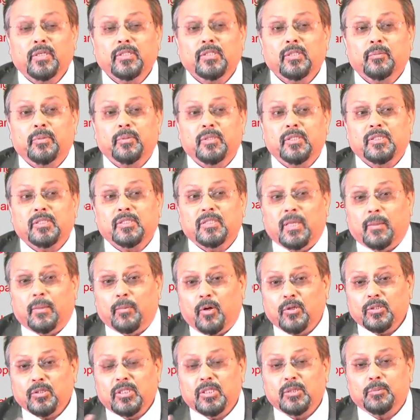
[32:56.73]
is a person
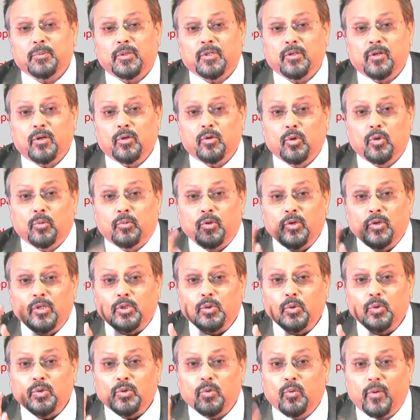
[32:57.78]
amongst this particular group who will
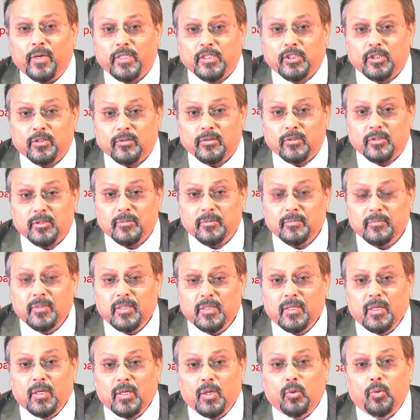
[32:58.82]
shoot questions,
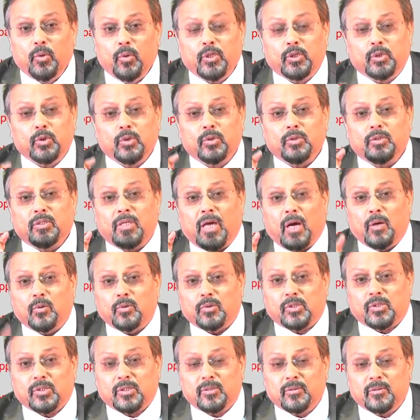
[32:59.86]
who will shoot
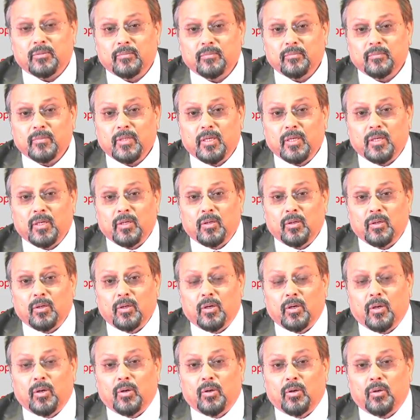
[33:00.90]
doubts,
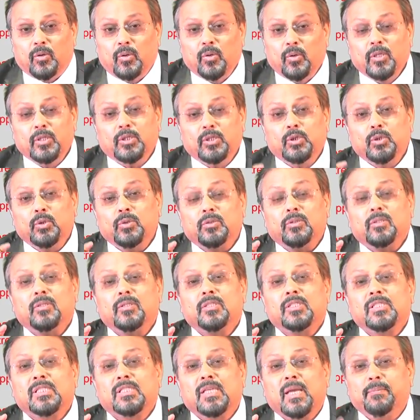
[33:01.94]
who will shoot
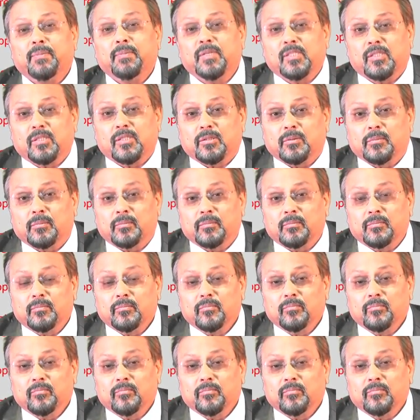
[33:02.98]
skepticism,